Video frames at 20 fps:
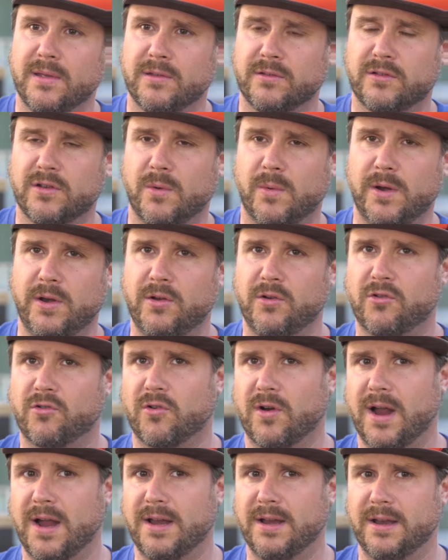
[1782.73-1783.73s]
So when you
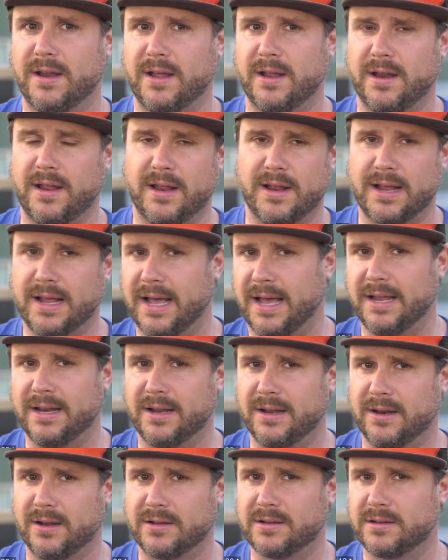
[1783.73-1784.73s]
grind it, it kind
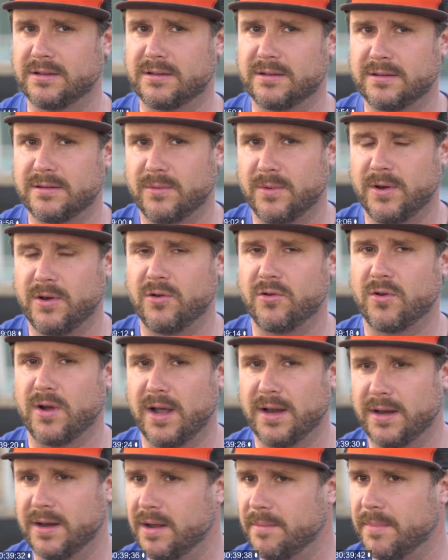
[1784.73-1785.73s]
of looks, when you
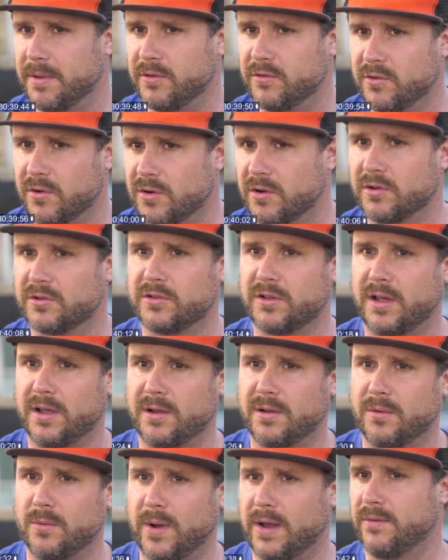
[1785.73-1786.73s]
grind it up, it sort of looks
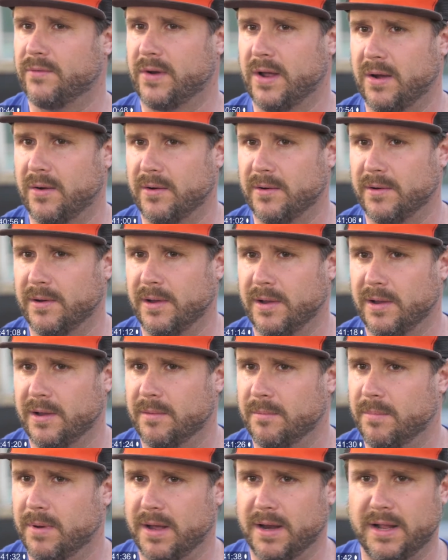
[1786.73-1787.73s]
like white flour.
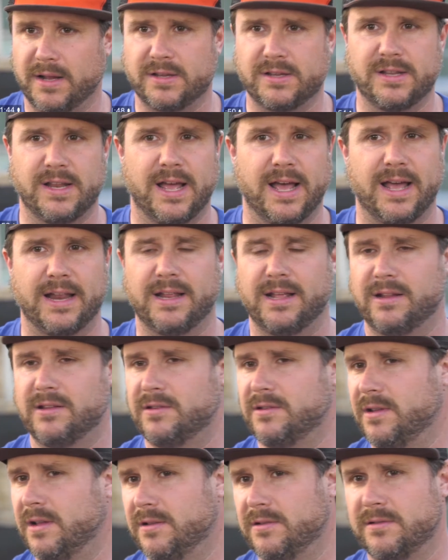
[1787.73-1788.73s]
but it's not.
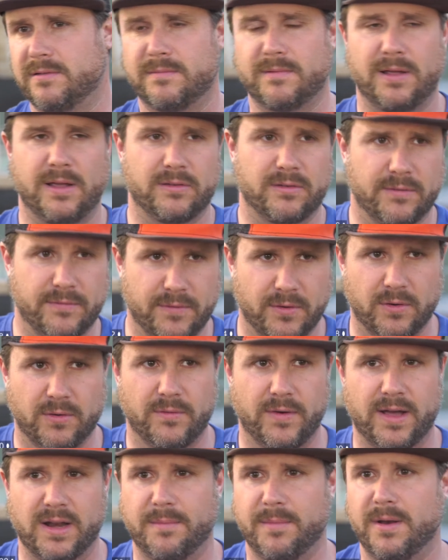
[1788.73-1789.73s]
It's has a full
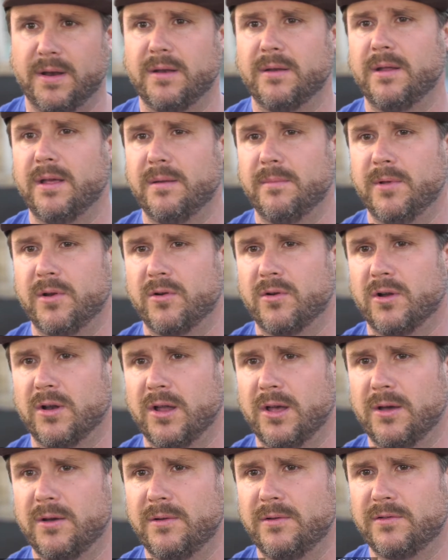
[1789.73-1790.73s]
vitamin and mineral
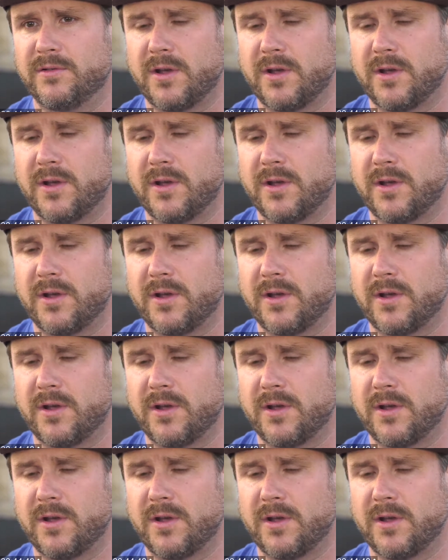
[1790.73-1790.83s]
load.